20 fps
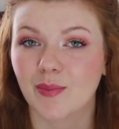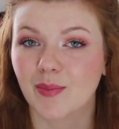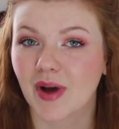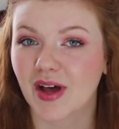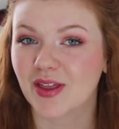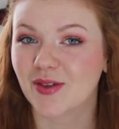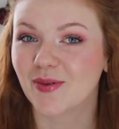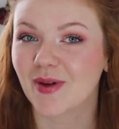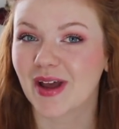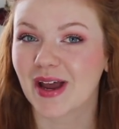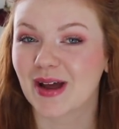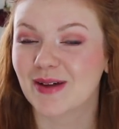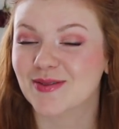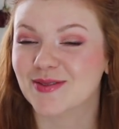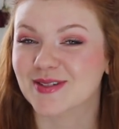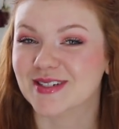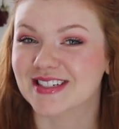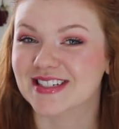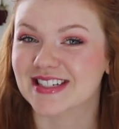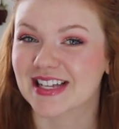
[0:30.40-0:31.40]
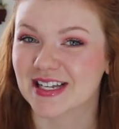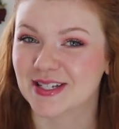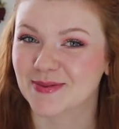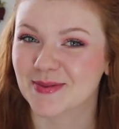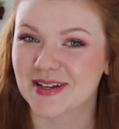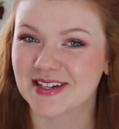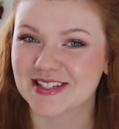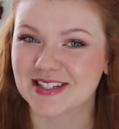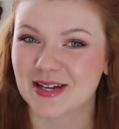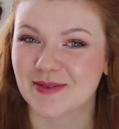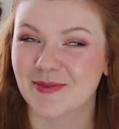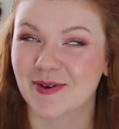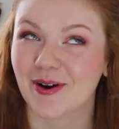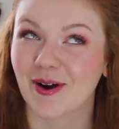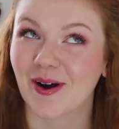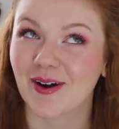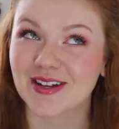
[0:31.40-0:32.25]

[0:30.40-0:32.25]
By the way, I'm doing Suspect Summer